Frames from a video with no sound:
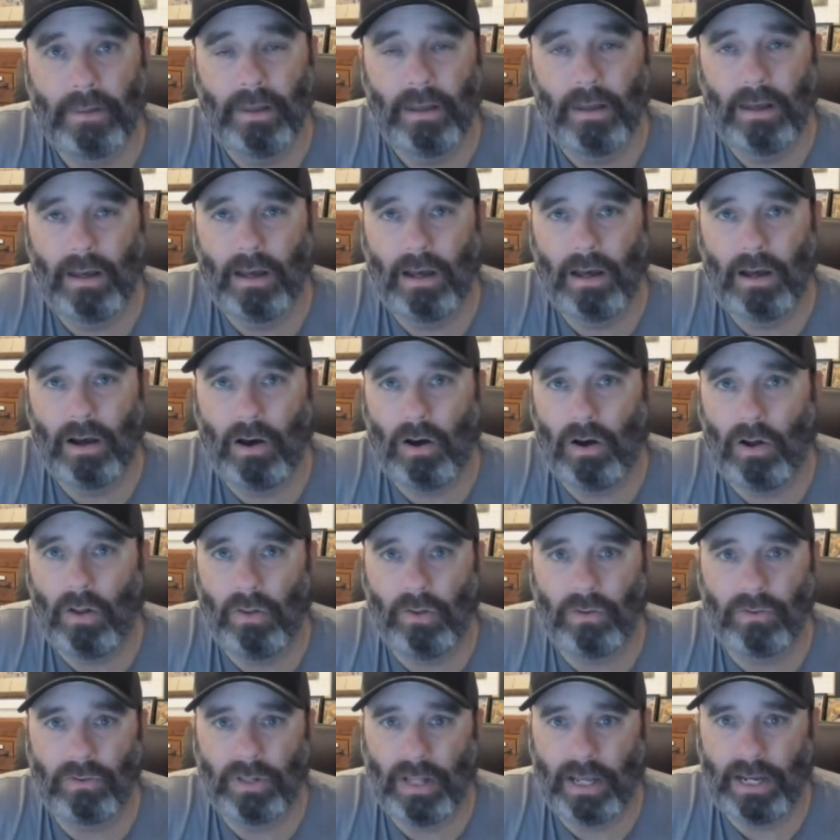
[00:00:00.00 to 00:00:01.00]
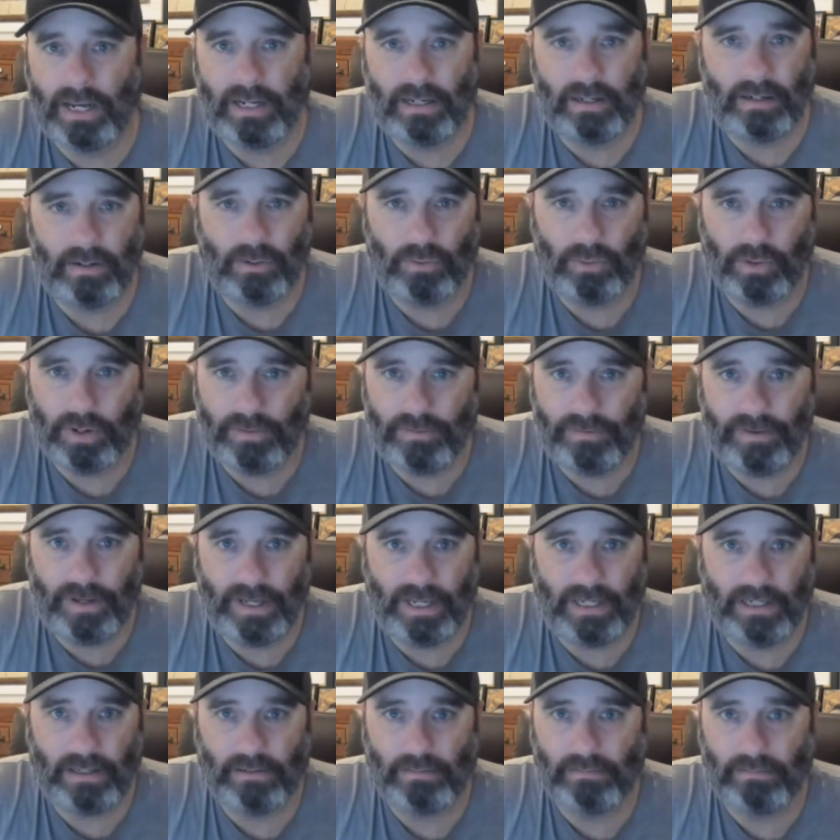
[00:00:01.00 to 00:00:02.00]
all those late
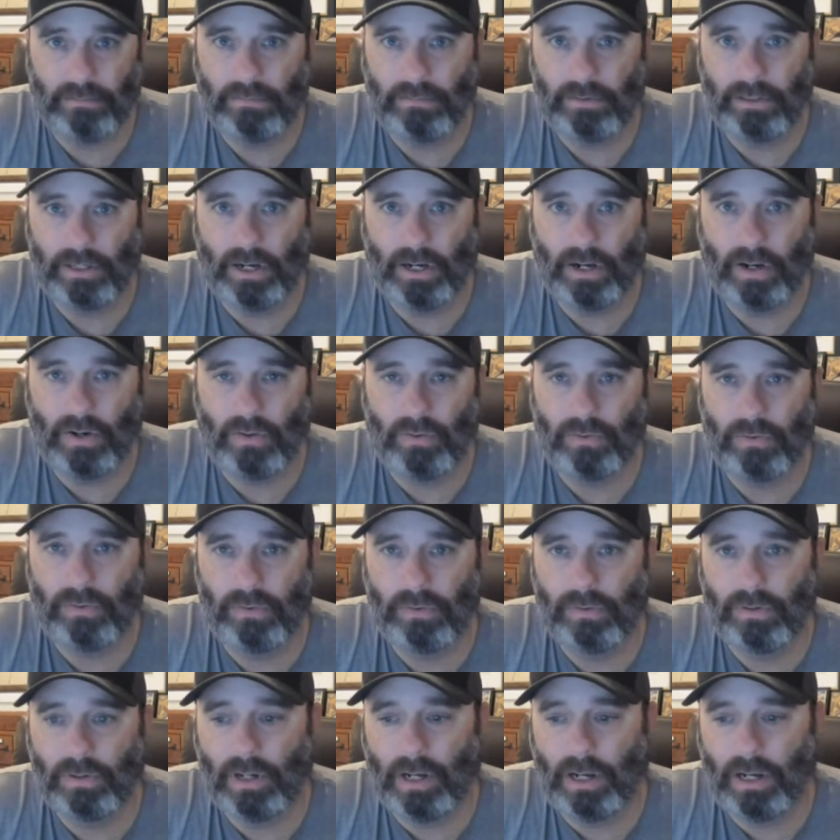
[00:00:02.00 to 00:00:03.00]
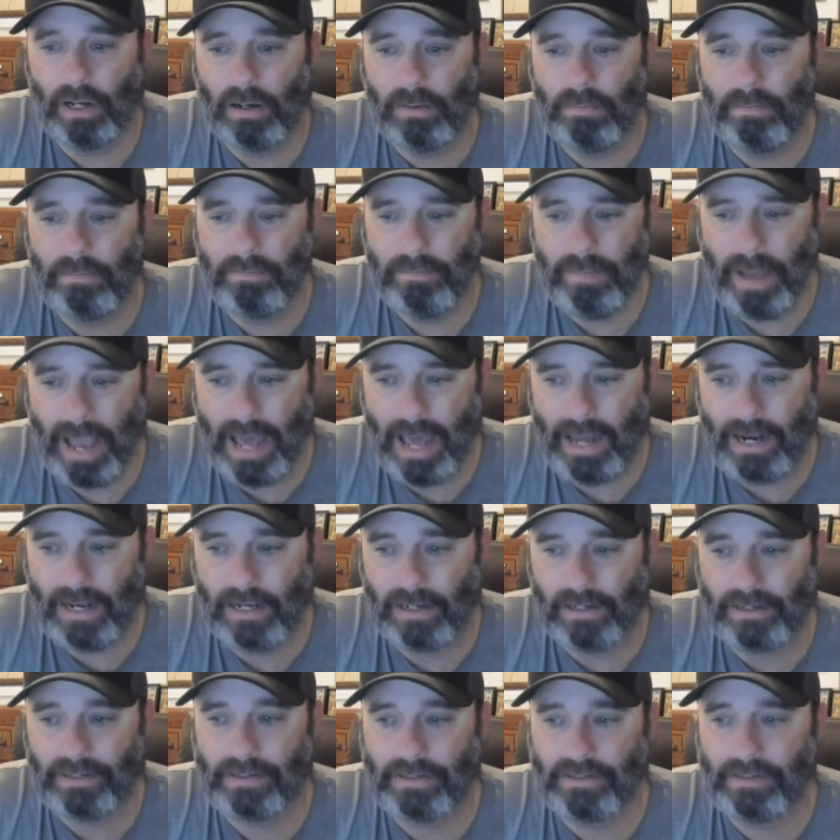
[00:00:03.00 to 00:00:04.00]
Griffey, you know,
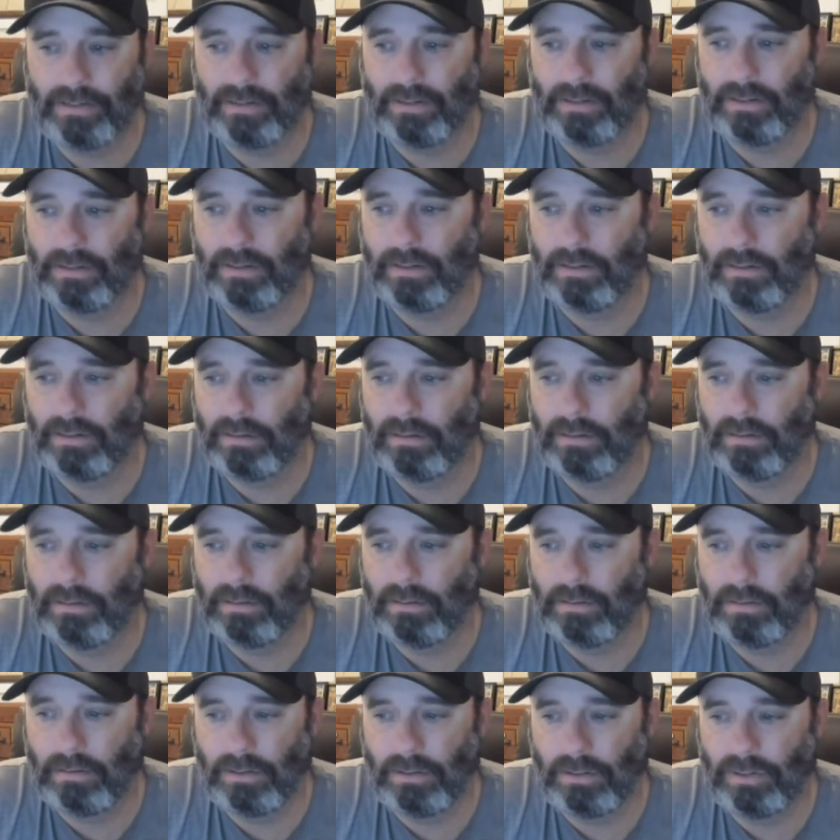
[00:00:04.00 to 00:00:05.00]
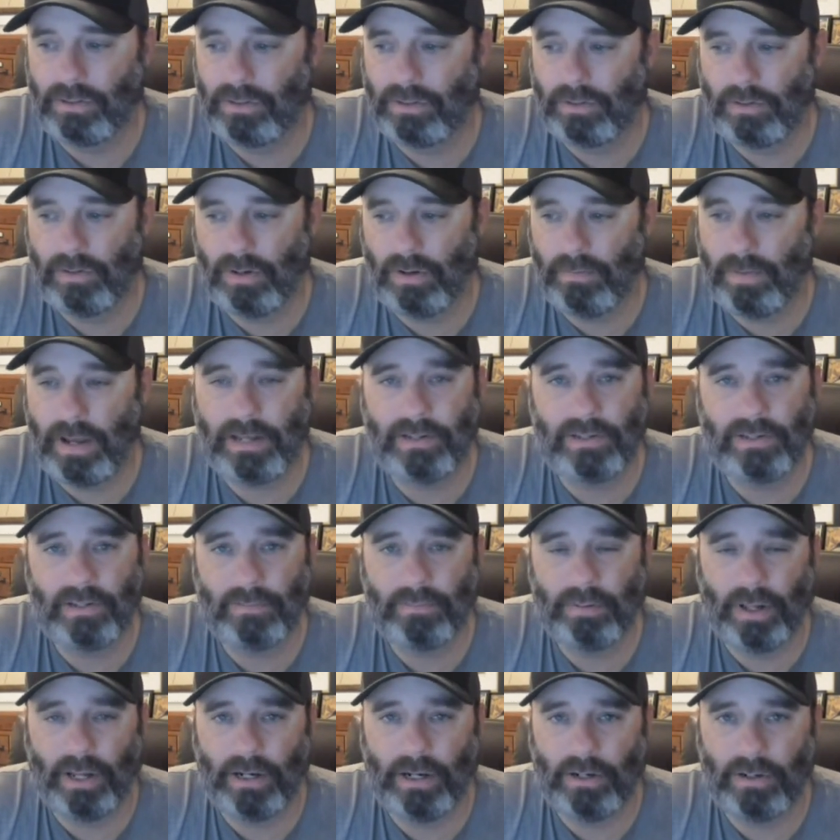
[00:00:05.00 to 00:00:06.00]
Maddox, just amazing
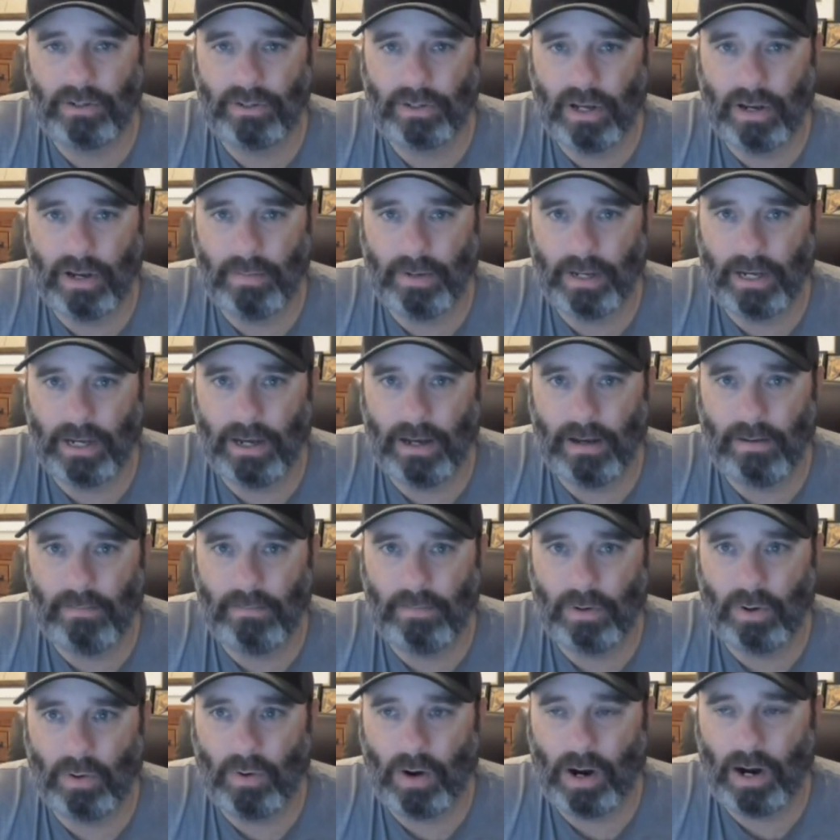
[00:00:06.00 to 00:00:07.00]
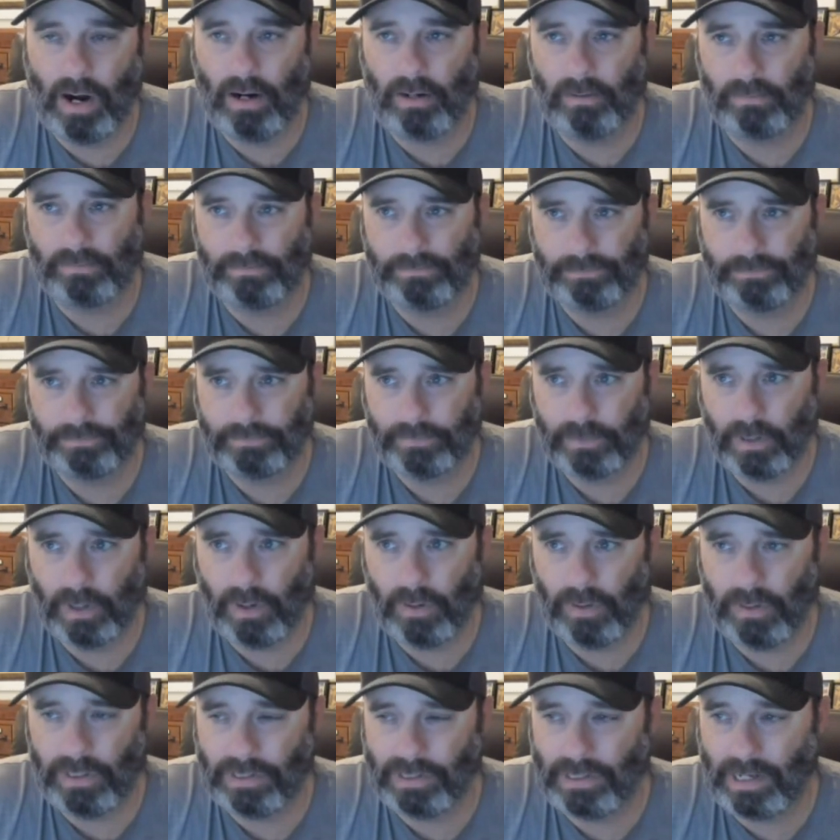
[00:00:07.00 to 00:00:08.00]
players coming up, McGwire,
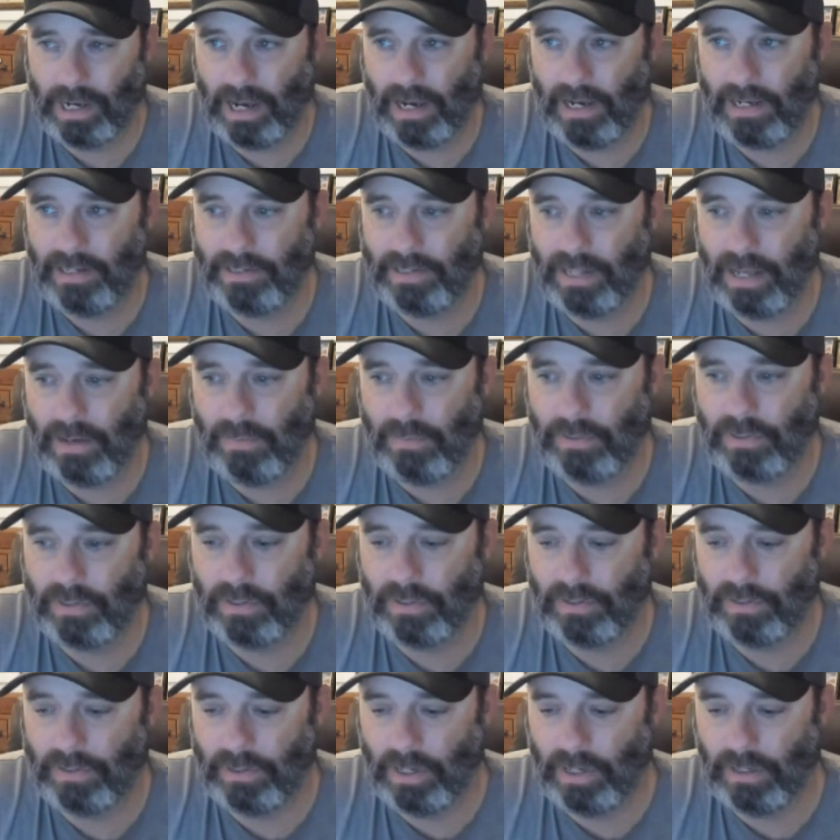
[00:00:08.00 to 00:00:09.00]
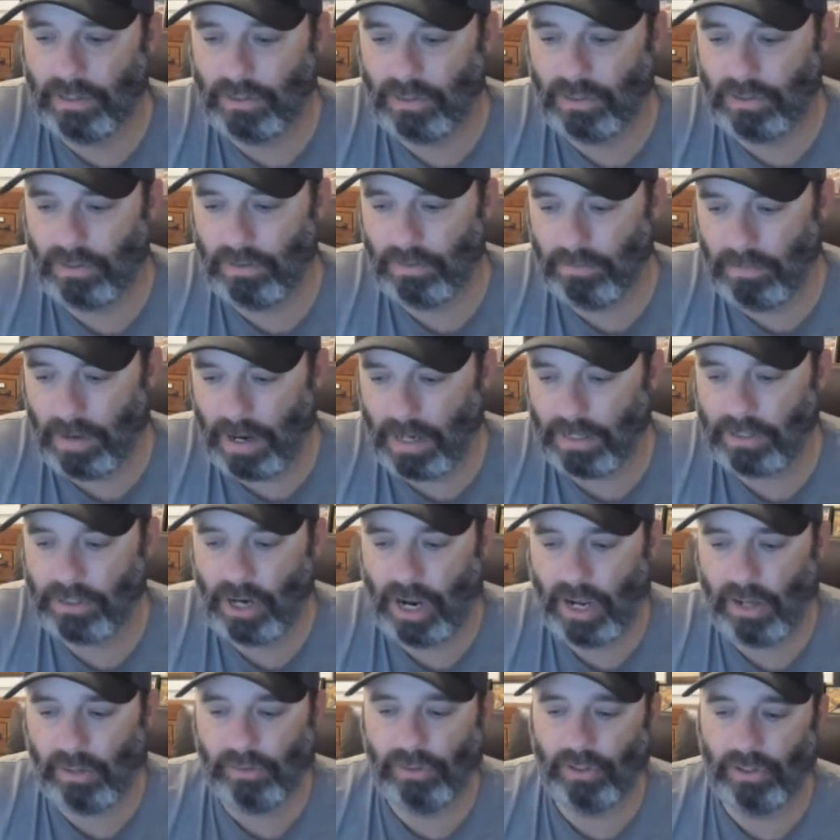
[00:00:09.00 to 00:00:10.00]
all these guys. That was a my
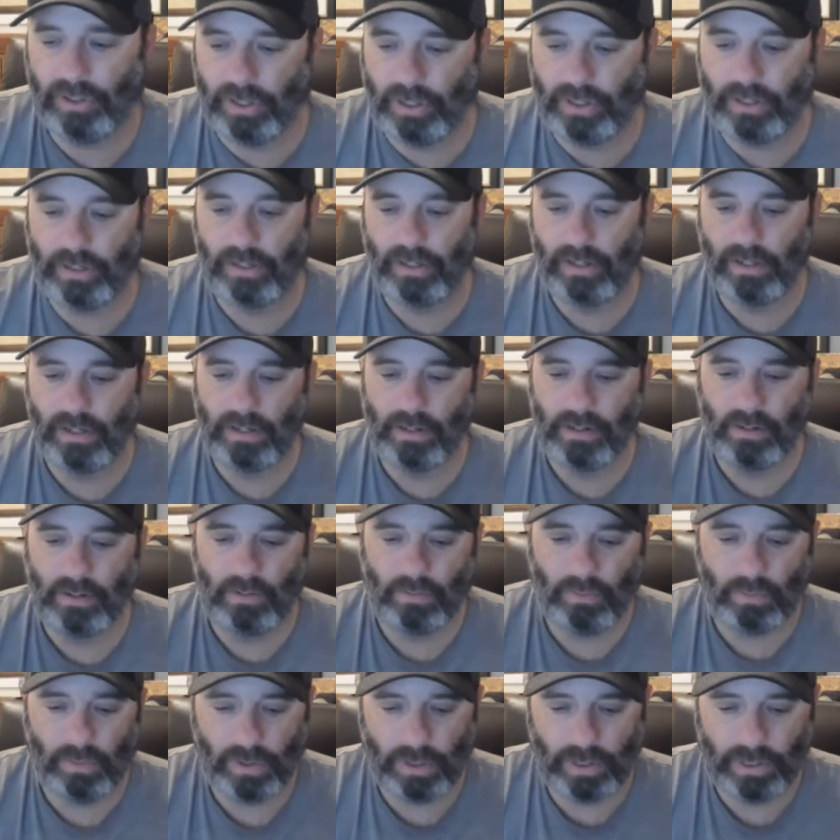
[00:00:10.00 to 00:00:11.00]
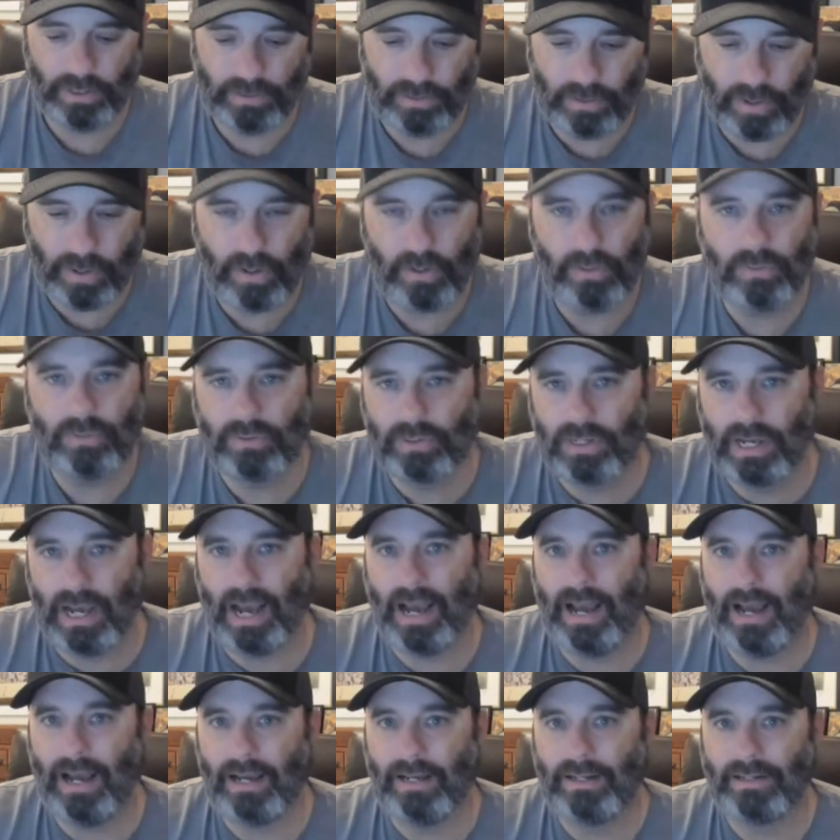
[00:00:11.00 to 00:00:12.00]
childhood was those
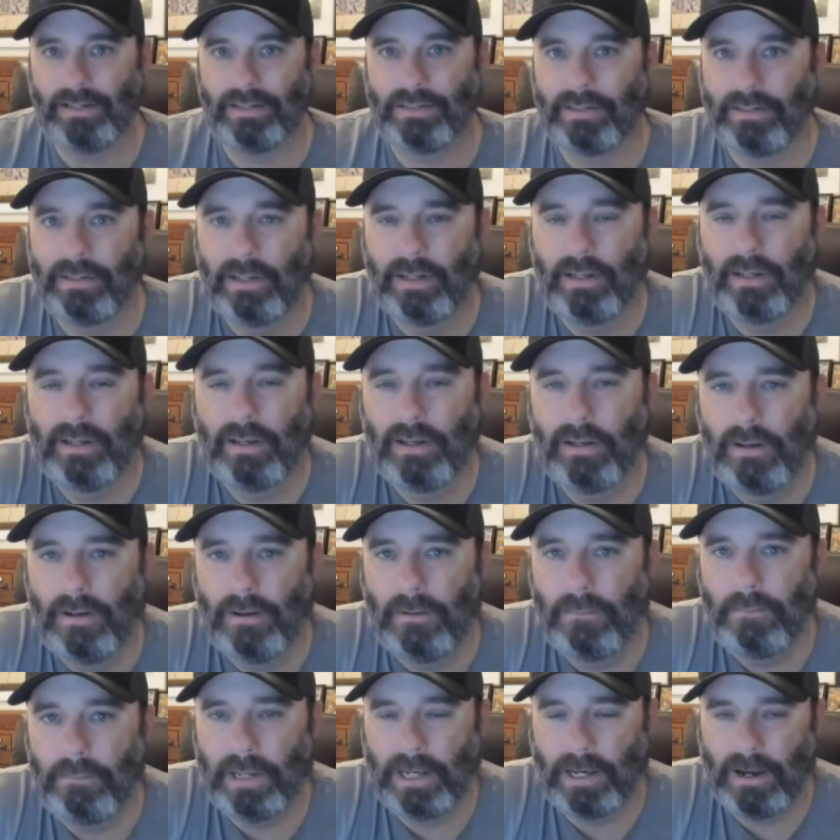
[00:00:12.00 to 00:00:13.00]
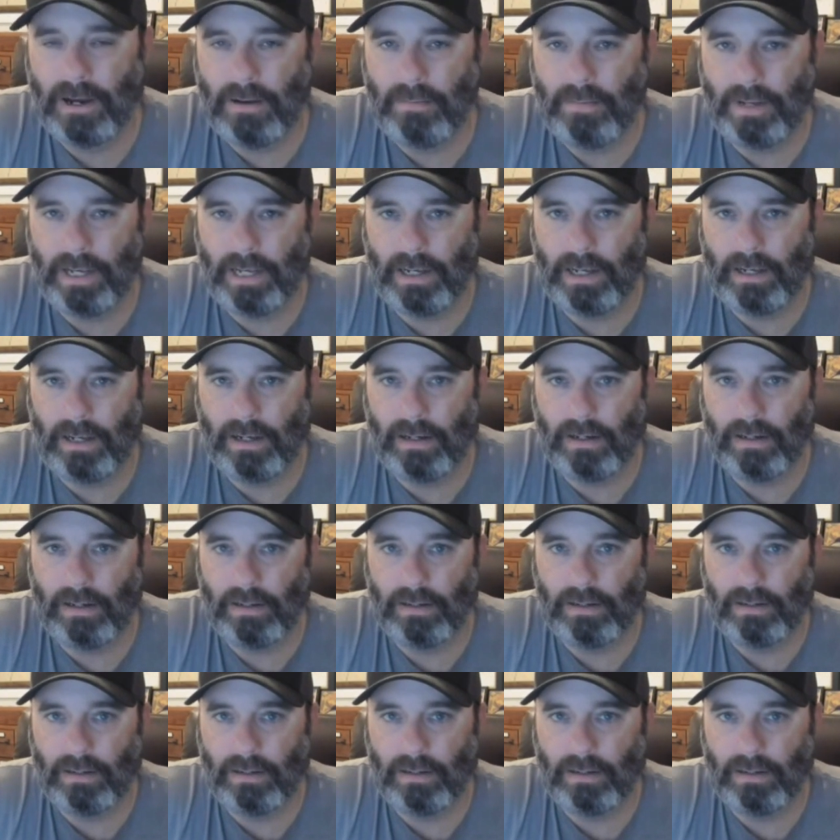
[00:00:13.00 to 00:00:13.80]
guys becoming